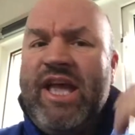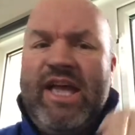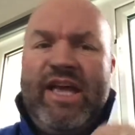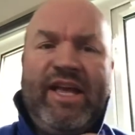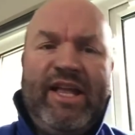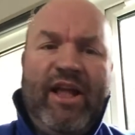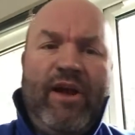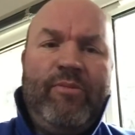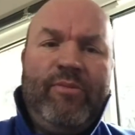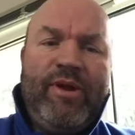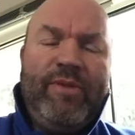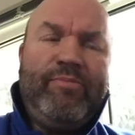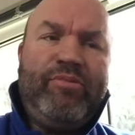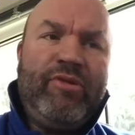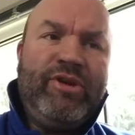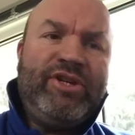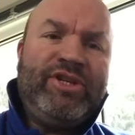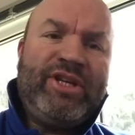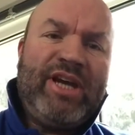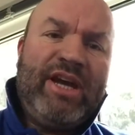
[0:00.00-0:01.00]
And we
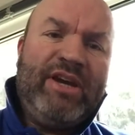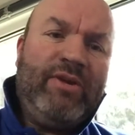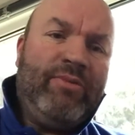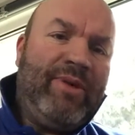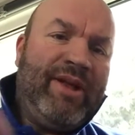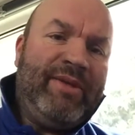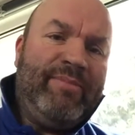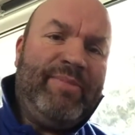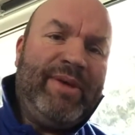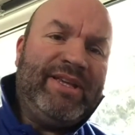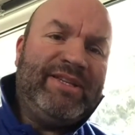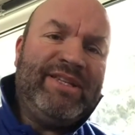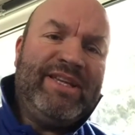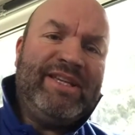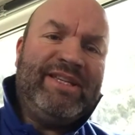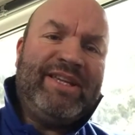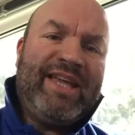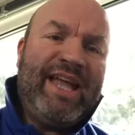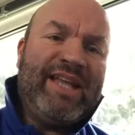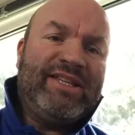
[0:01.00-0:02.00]
appreciate that when a
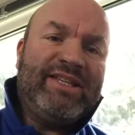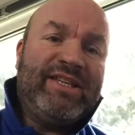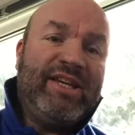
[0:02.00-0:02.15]
business gets